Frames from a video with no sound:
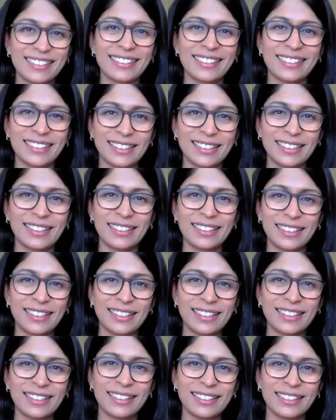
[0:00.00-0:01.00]

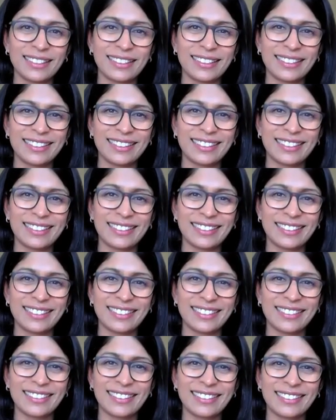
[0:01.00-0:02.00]

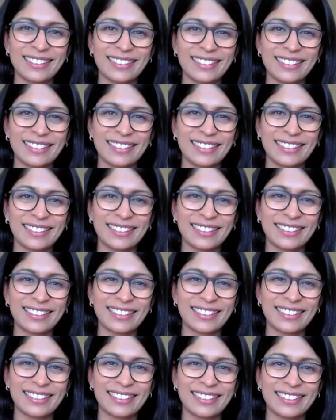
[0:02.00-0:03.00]

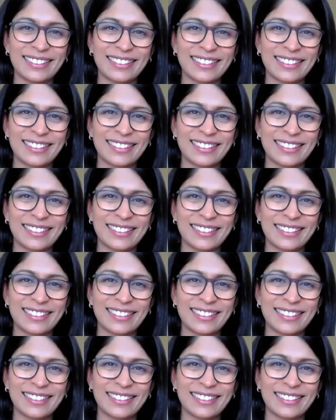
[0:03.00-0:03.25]
(not speaking)